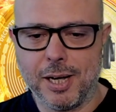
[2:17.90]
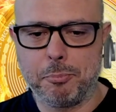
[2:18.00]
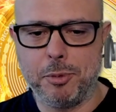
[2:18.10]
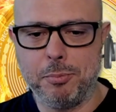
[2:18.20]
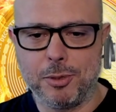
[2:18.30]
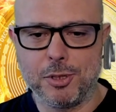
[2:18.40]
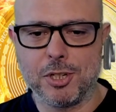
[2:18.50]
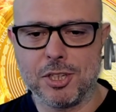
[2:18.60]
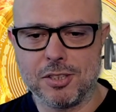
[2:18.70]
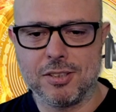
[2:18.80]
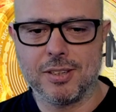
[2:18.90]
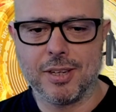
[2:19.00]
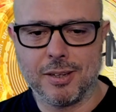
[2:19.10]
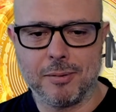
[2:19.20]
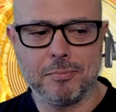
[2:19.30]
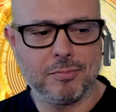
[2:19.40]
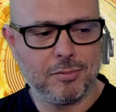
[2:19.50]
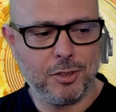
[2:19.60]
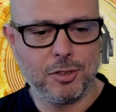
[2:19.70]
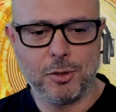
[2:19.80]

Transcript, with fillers: uh, people just um,